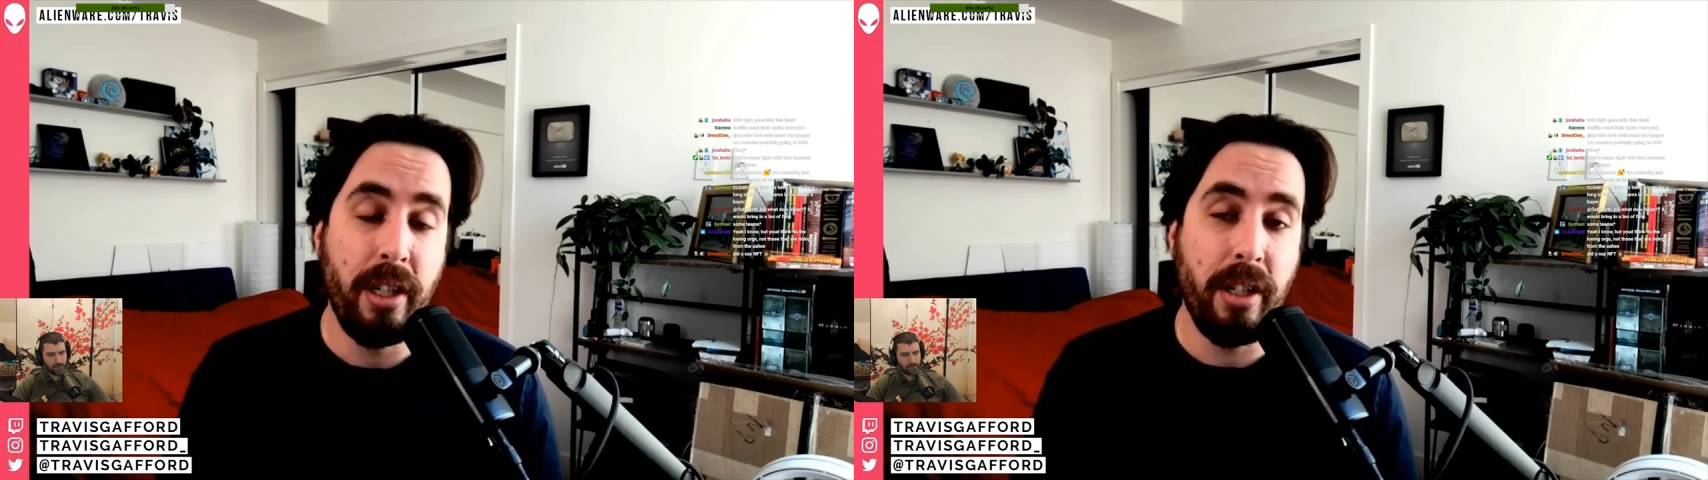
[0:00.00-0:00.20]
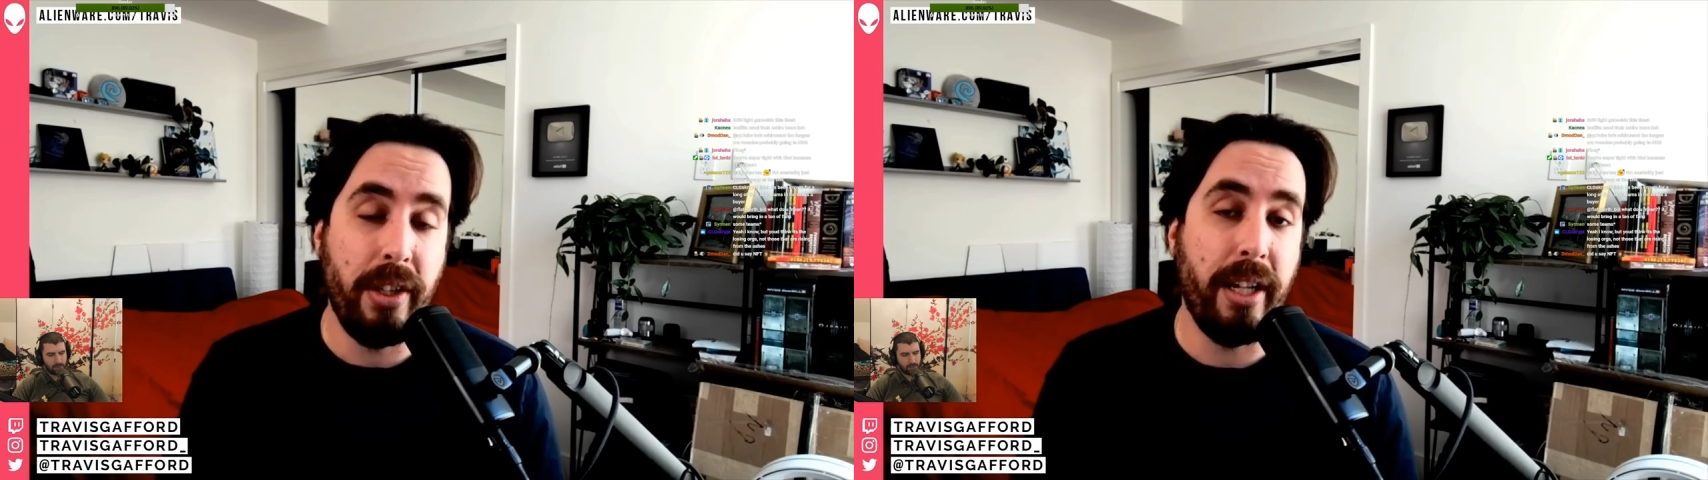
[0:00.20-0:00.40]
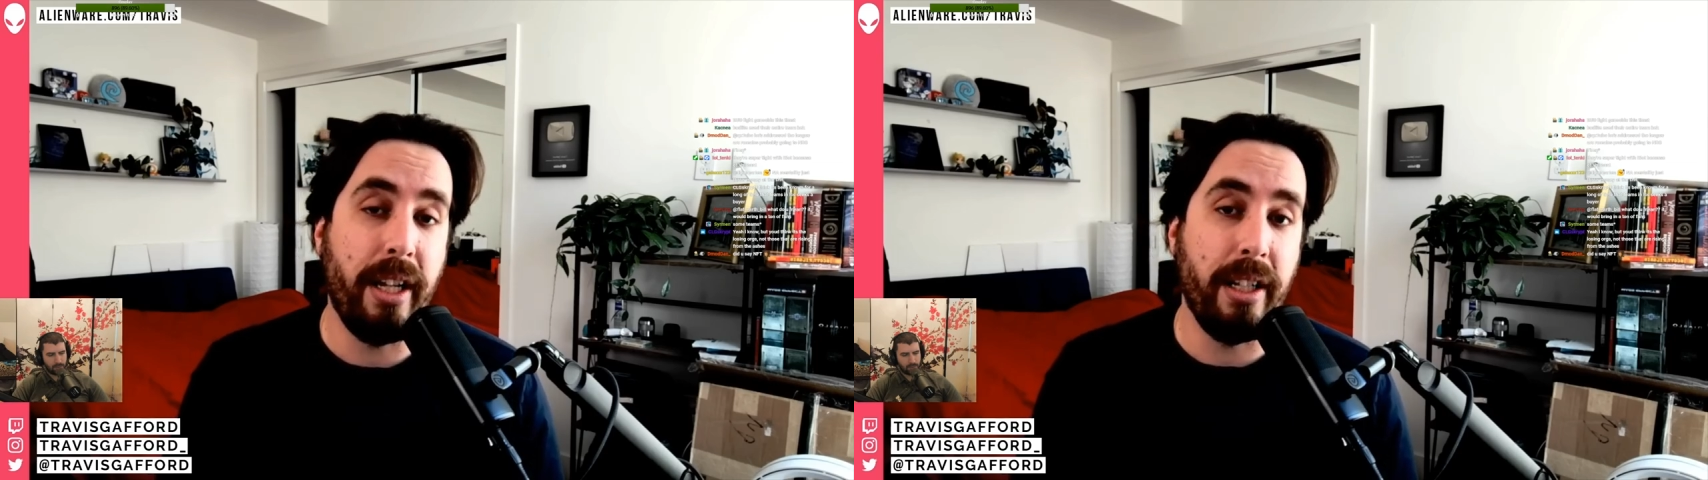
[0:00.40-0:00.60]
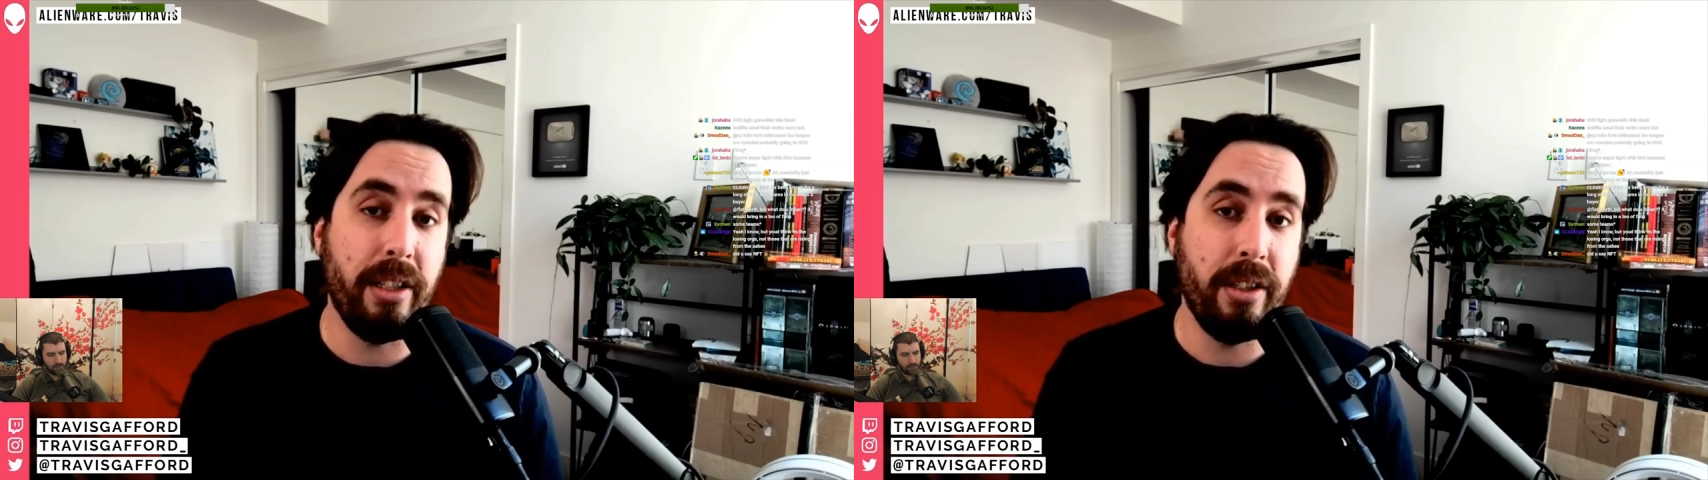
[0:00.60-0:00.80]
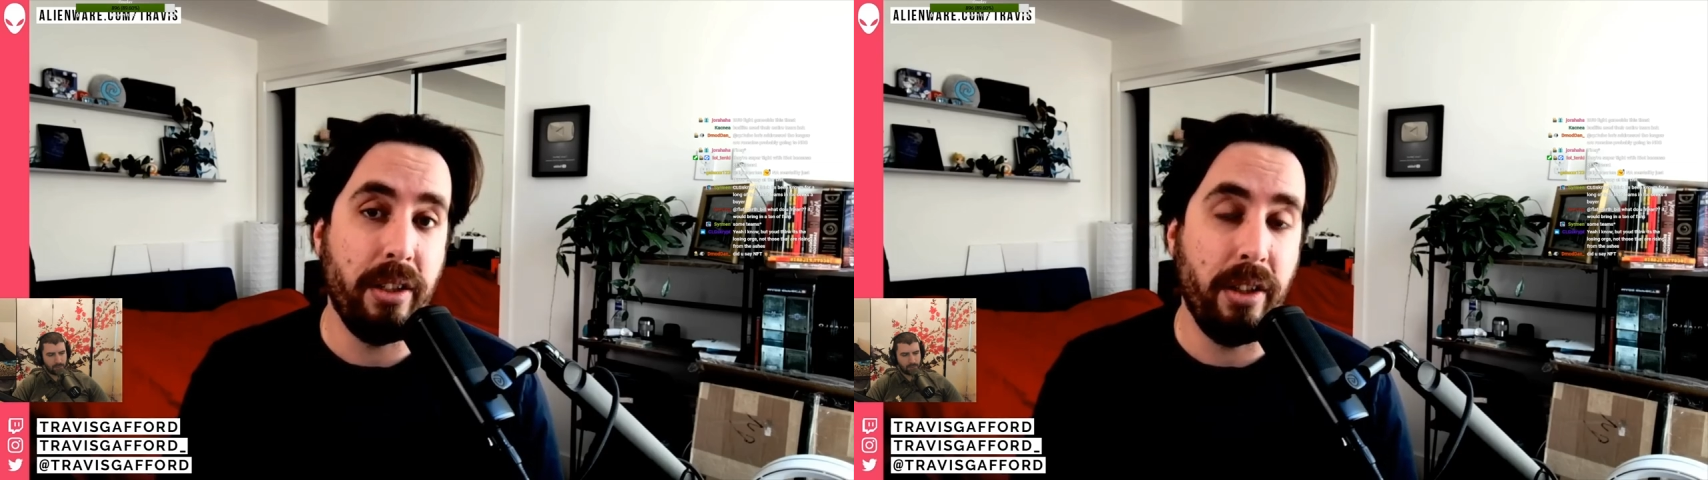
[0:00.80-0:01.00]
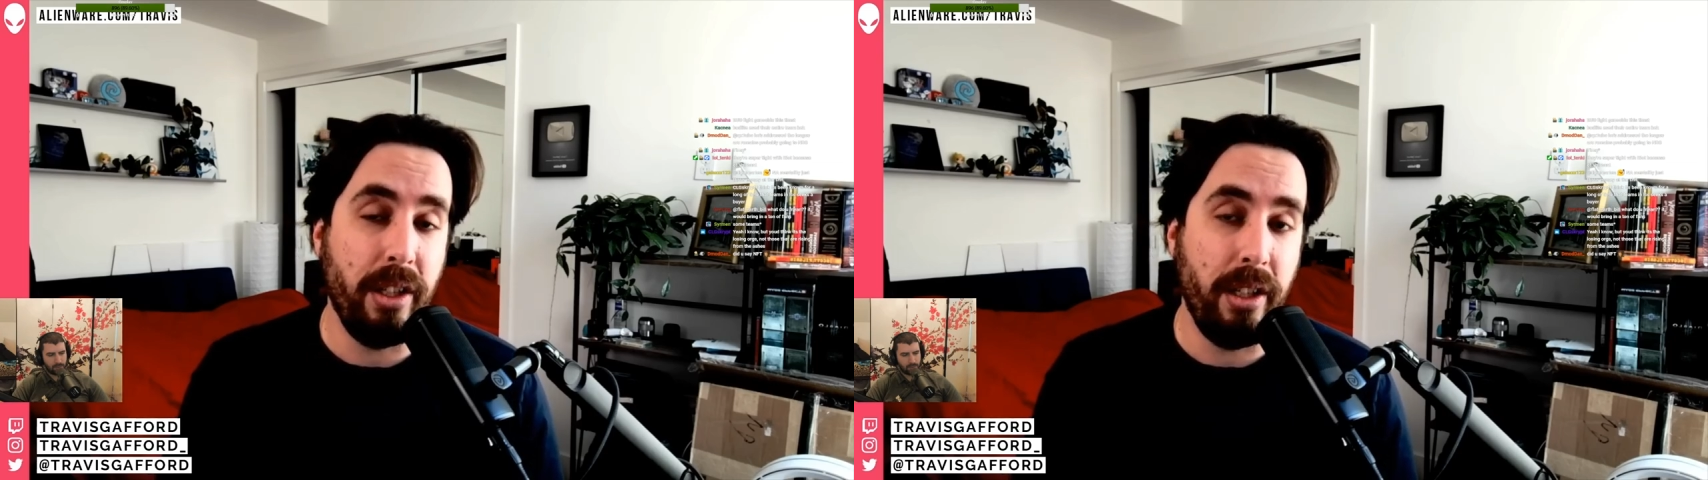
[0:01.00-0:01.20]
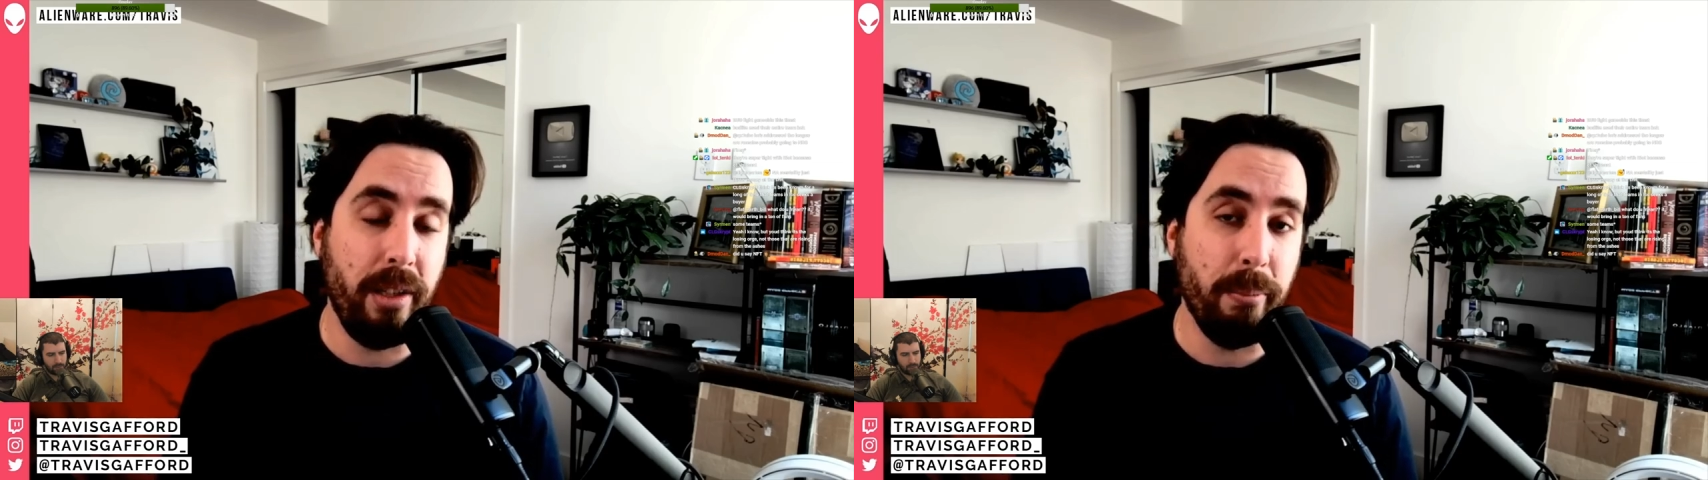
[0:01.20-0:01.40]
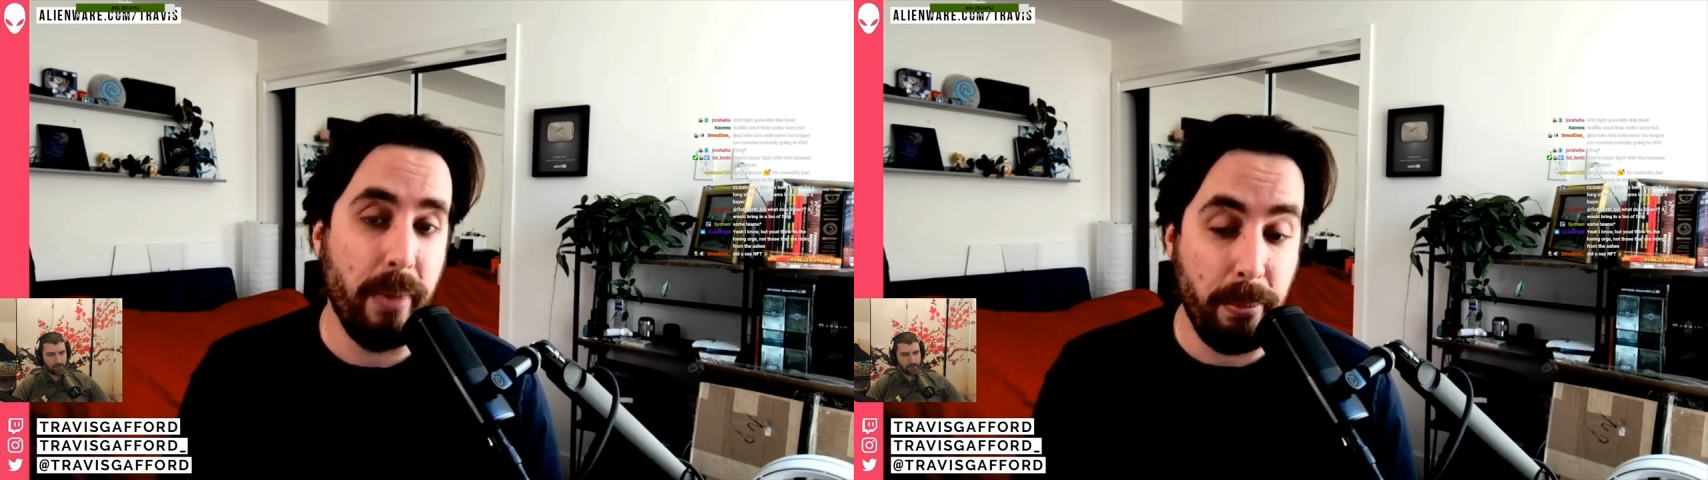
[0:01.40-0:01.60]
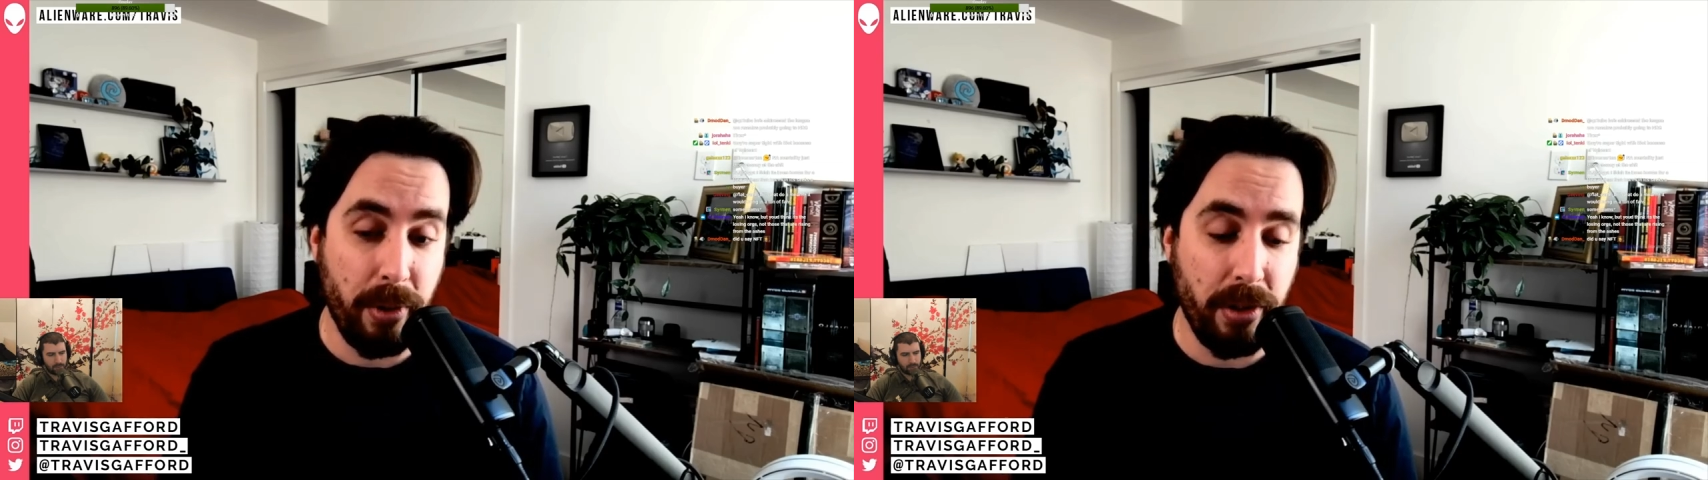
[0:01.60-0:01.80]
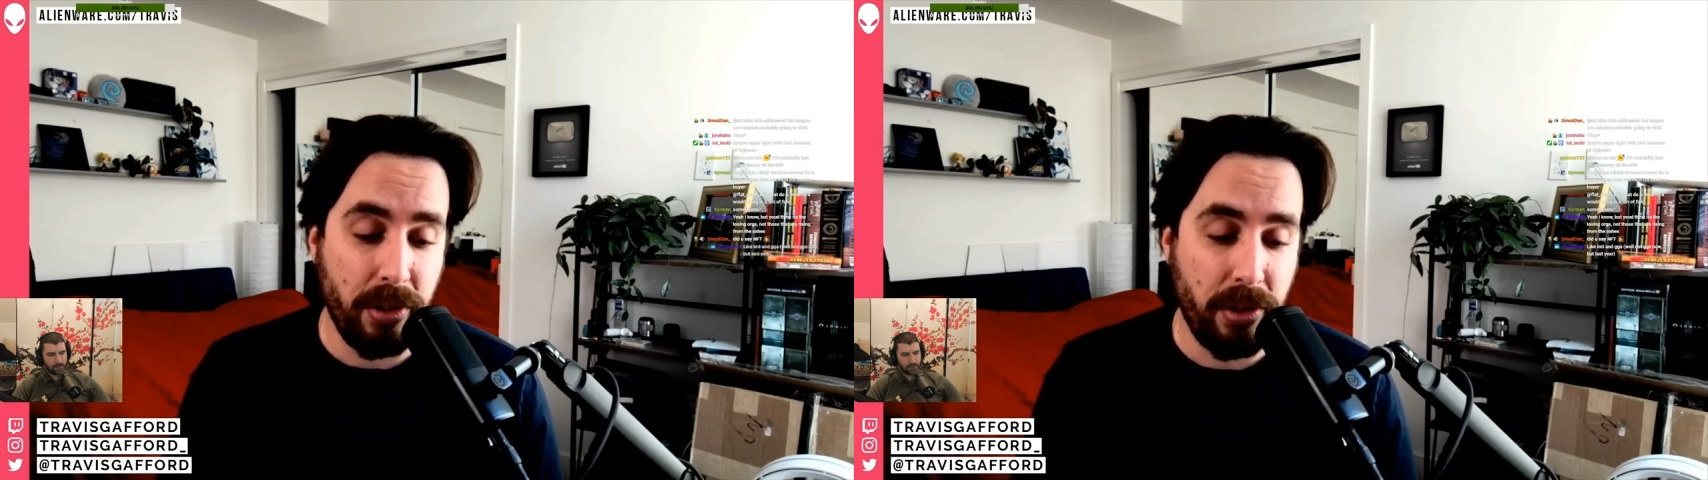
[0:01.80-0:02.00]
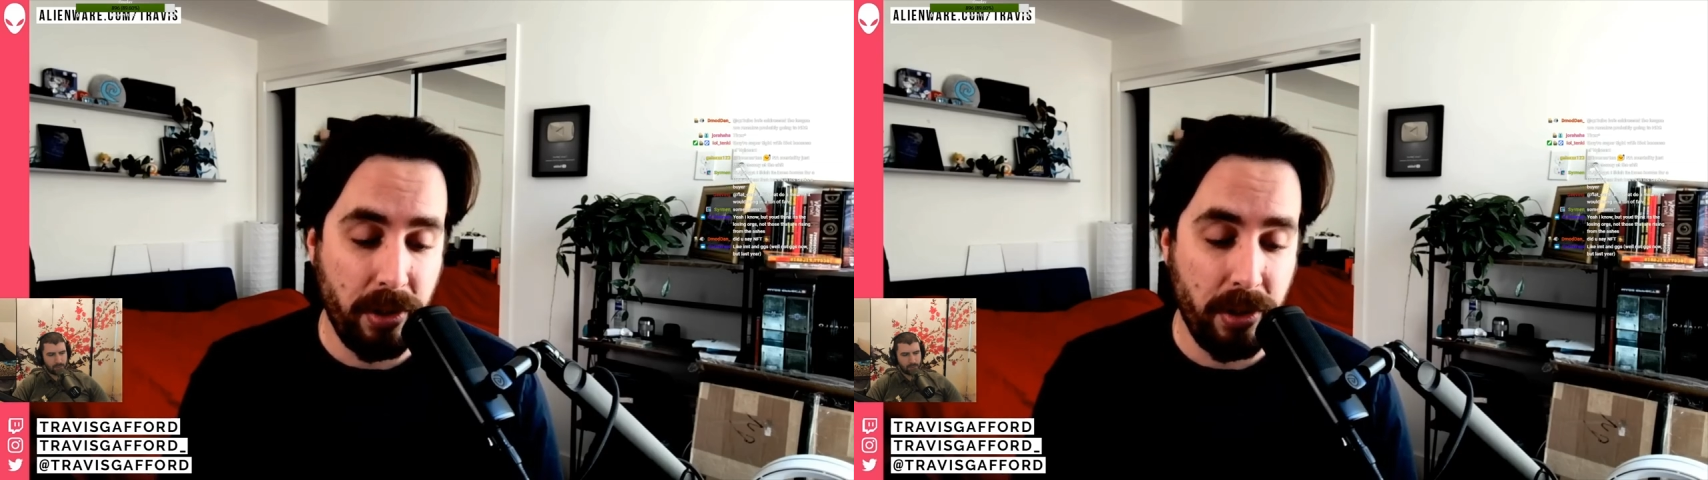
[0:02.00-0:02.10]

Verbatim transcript: that the members